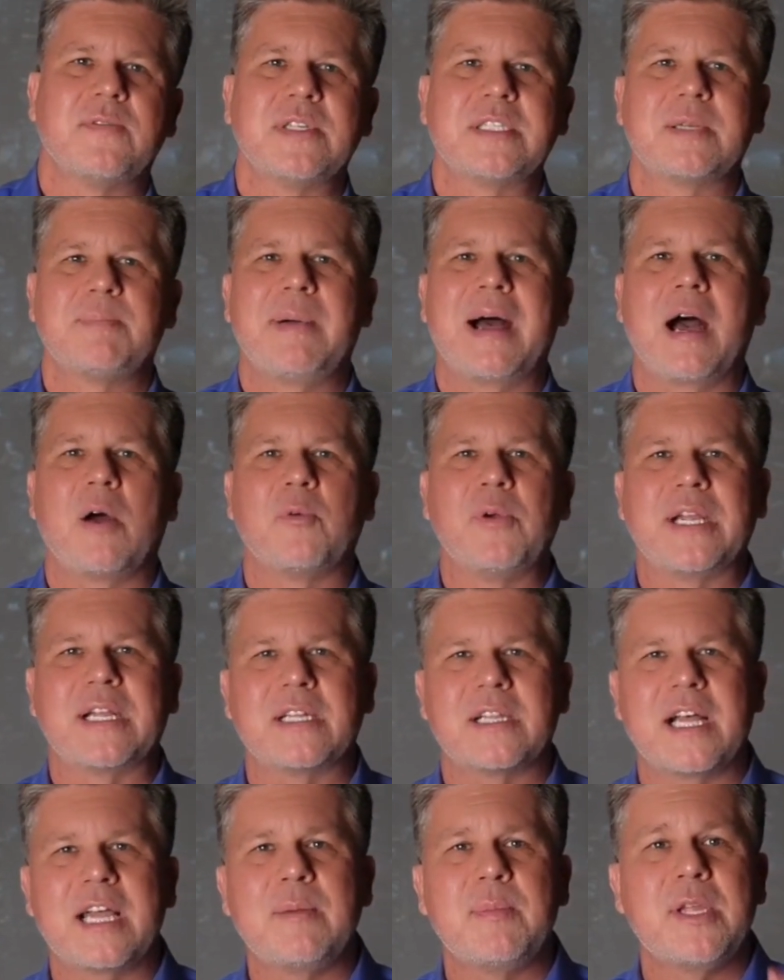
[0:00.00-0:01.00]
It's about
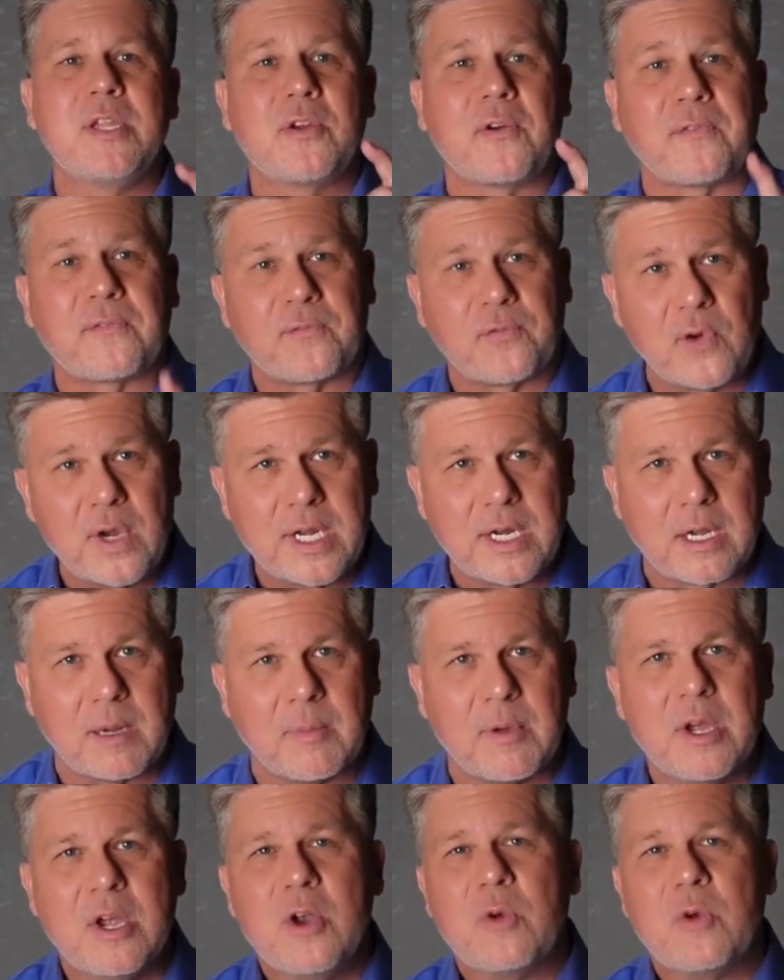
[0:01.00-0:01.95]
reclaiming your freedom,